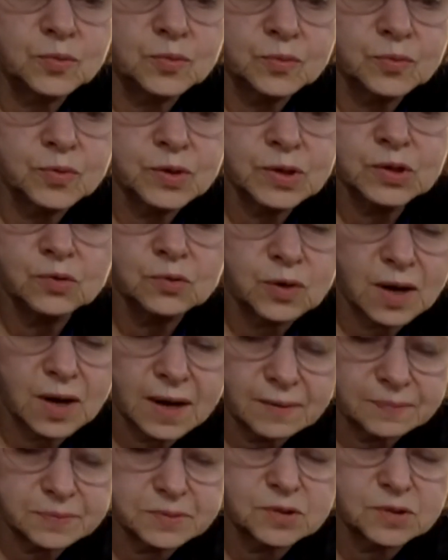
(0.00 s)
will look
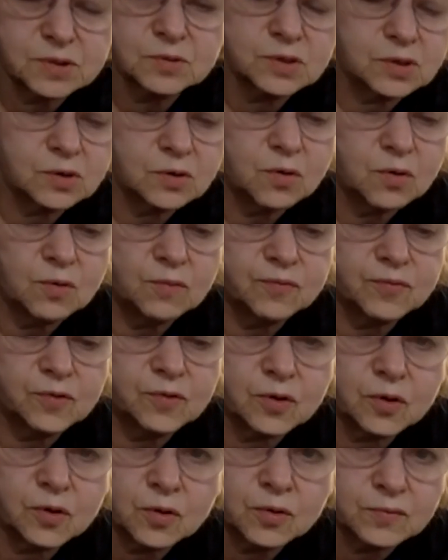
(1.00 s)
absolutely awful
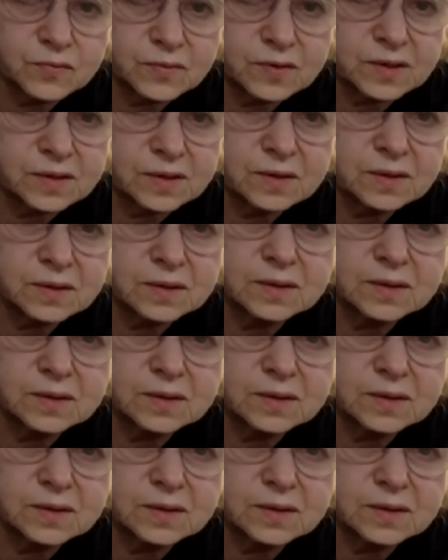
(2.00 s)
on the,